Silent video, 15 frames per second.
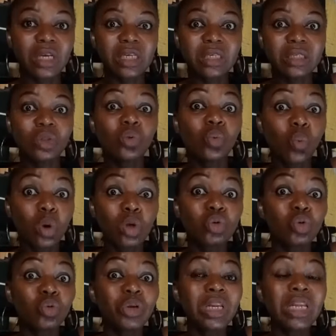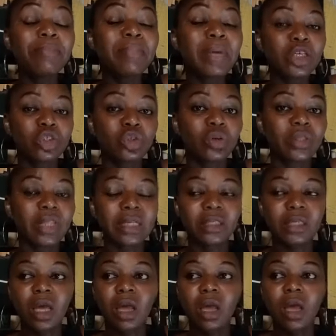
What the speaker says: is you want to really make sure that